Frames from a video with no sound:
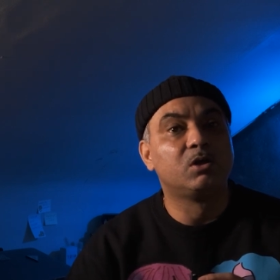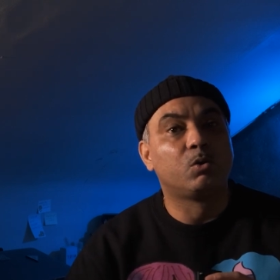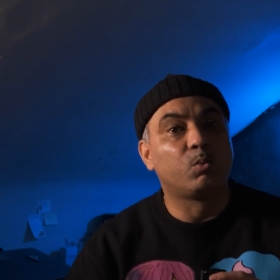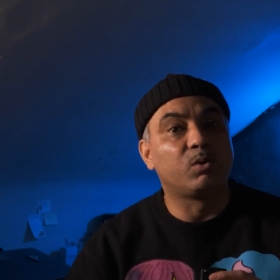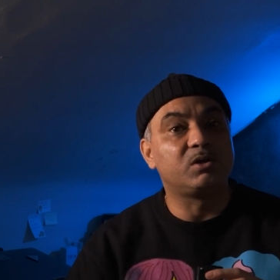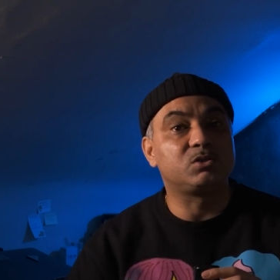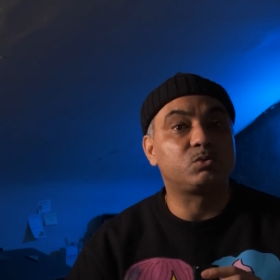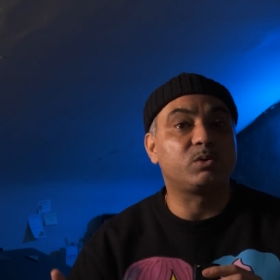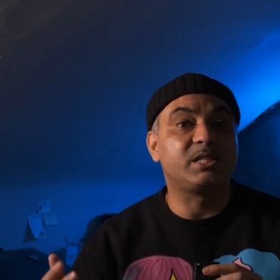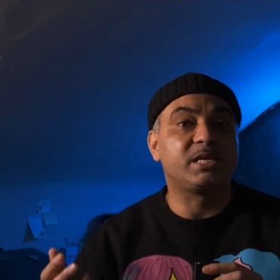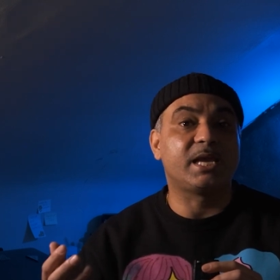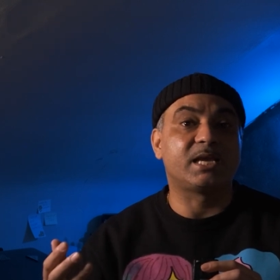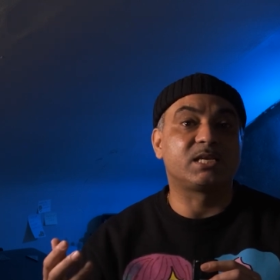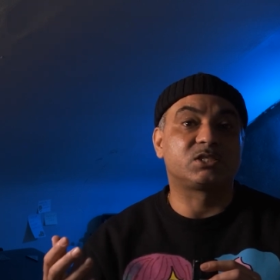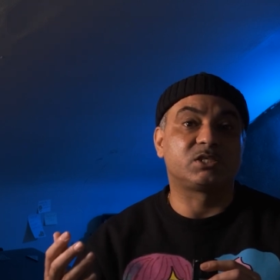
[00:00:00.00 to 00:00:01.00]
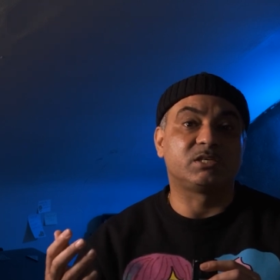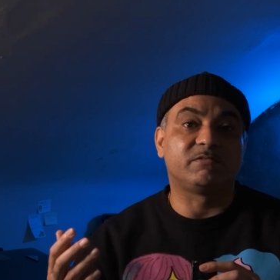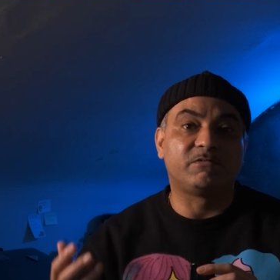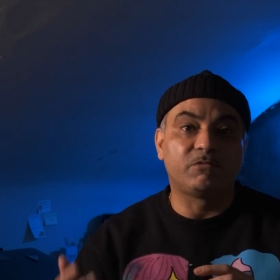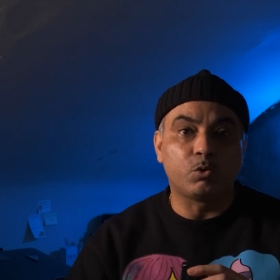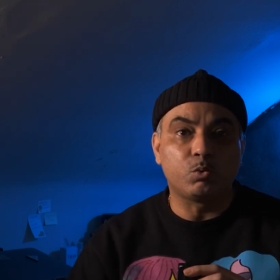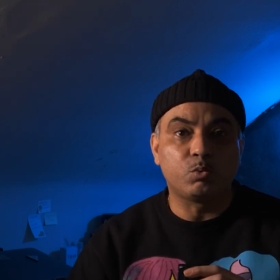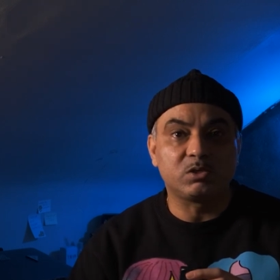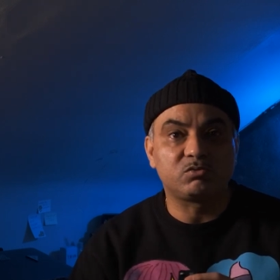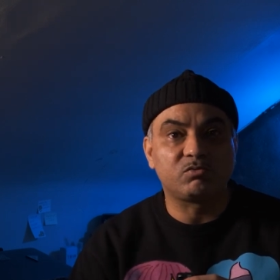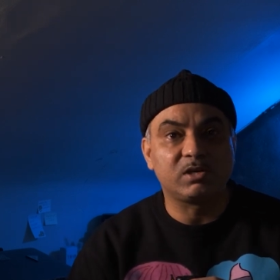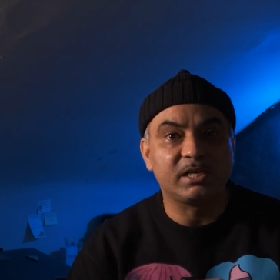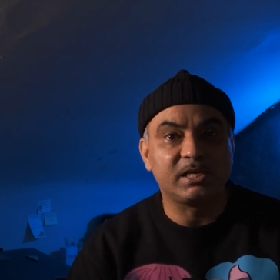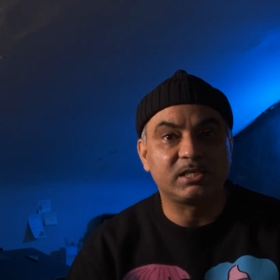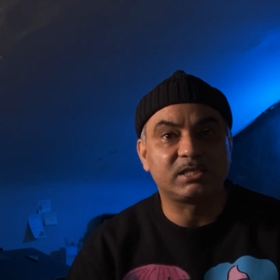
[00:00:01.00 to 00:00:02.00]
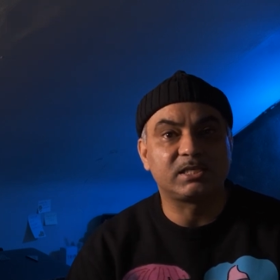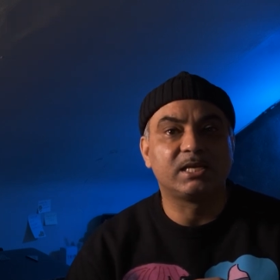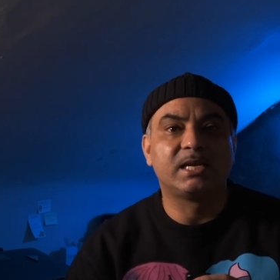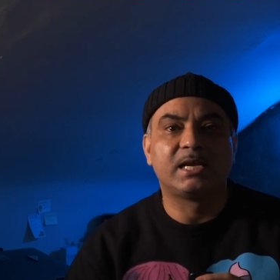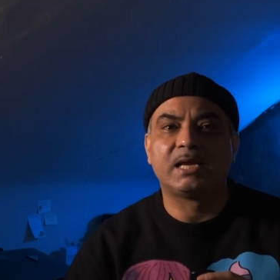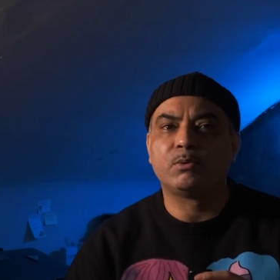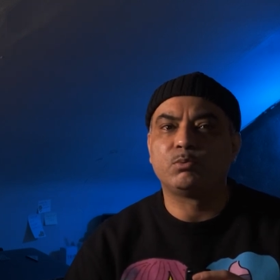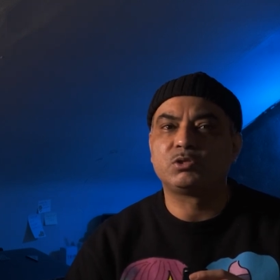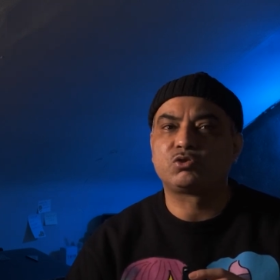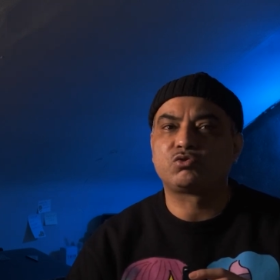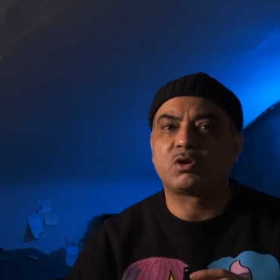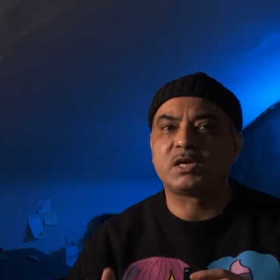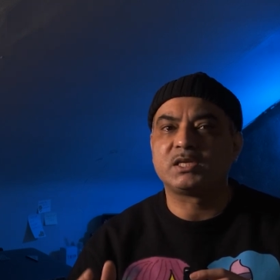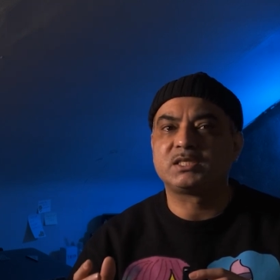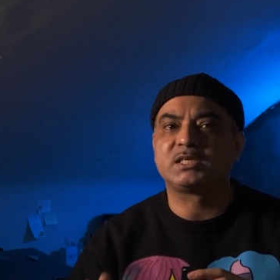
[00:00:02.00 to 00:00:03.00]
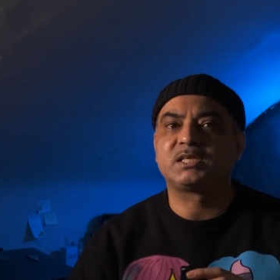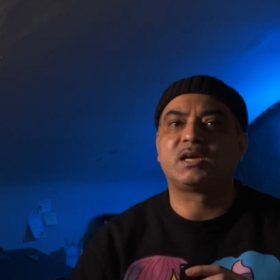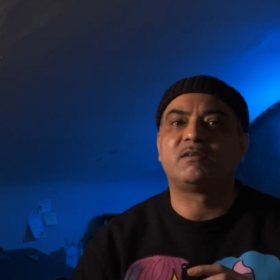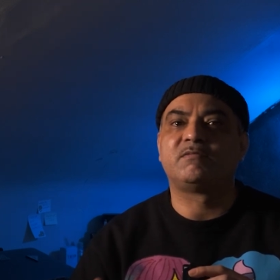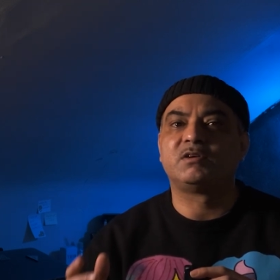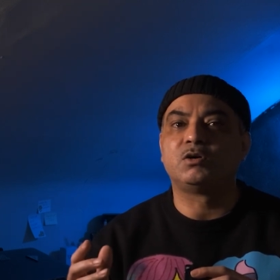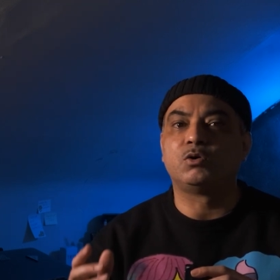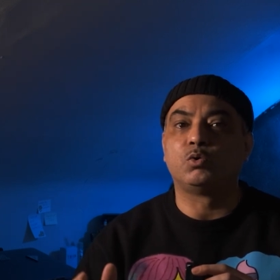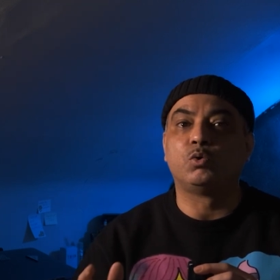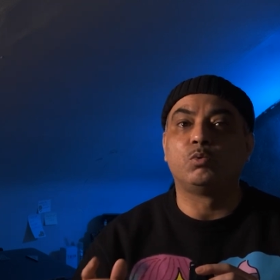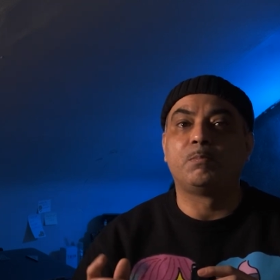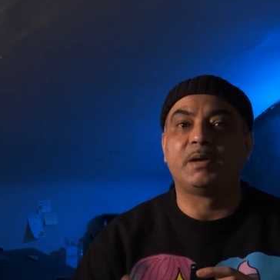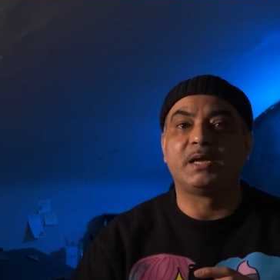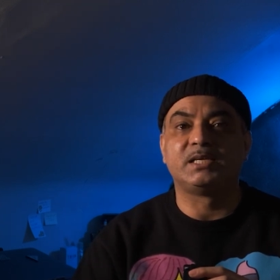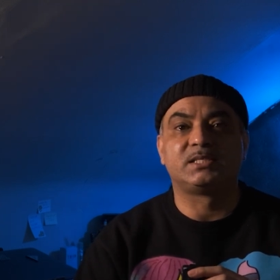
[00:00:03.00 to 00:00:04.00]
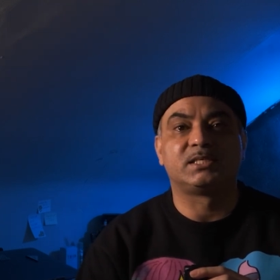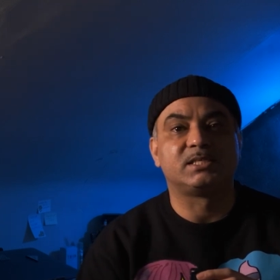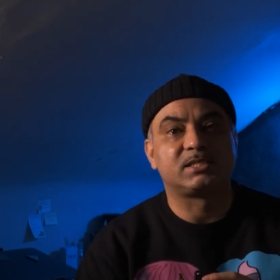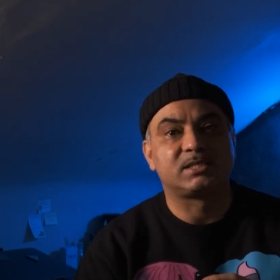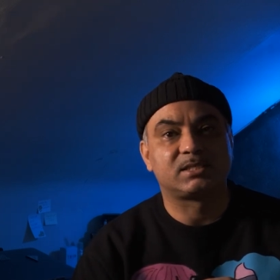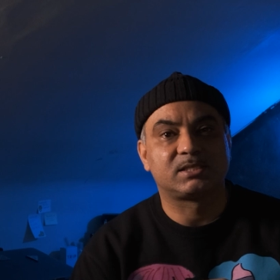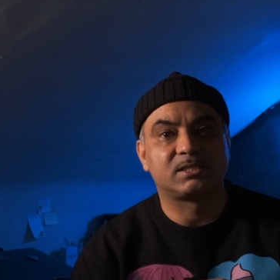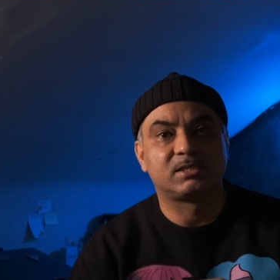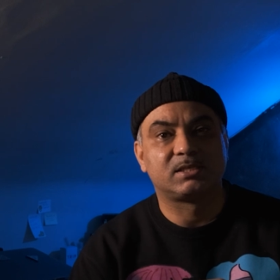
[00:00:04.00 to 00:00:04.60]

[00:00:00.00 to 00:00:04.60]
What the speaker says: whereas when the X-T4 was released, it was trying to cover all bases.